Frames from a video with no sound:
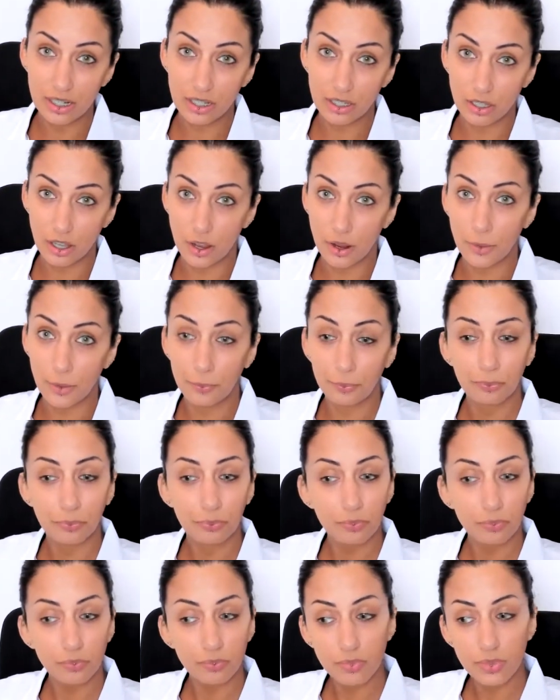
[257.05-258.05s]
So
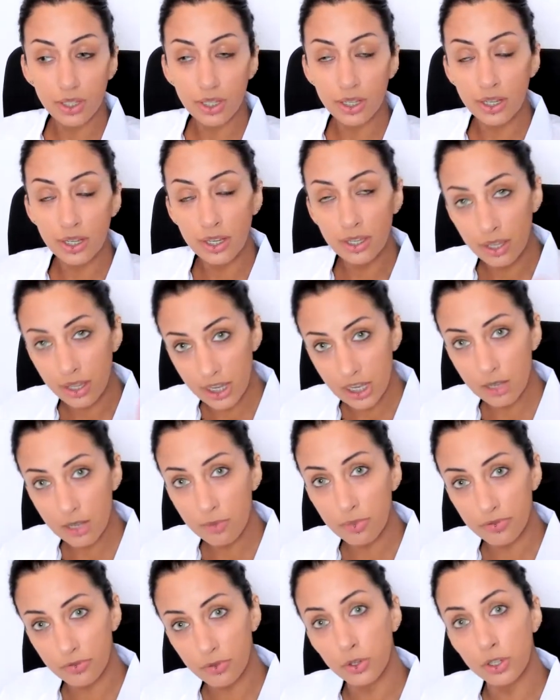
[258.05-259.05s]
either eat
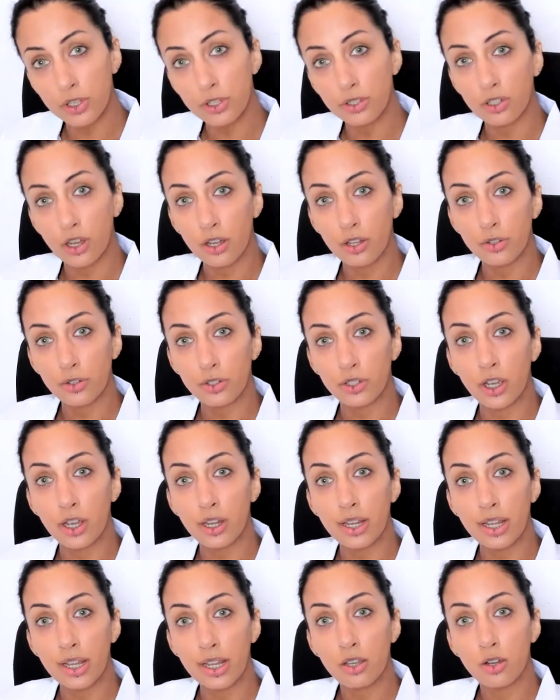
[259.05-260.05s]
before you start your
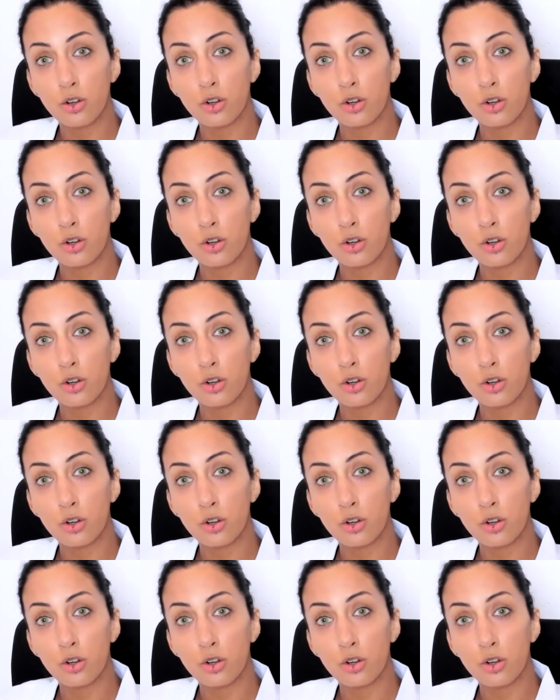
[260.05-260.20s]
journey,